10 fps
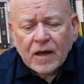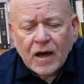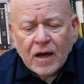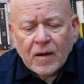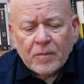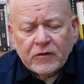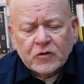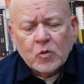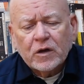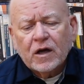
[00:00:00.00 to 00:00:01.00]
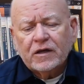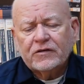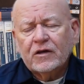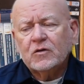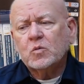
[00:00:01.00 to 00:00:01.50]
Uh, this one guy
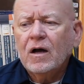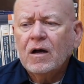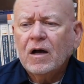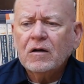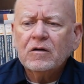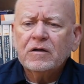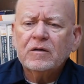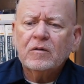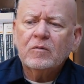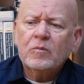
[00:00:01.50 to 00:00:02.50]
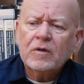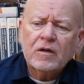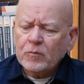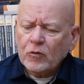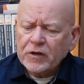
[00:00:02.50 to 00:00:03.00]
says, I'm gonna
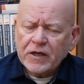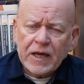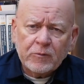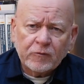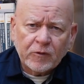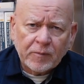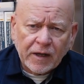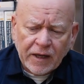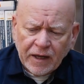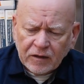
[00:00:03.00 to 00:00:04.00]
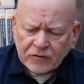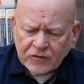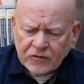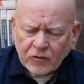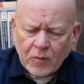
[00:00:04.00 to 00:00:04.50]
run a cable from my
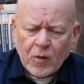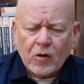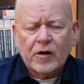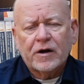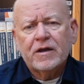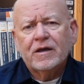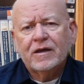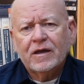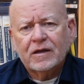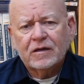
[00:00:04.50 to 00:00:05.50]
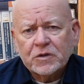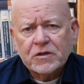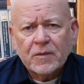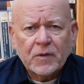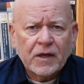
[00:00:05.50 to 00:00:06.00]
house to the barn, and what
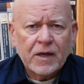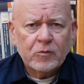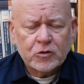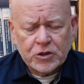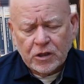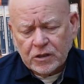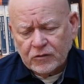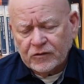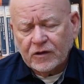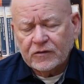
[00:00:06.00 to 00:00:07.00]
type of cable should I use?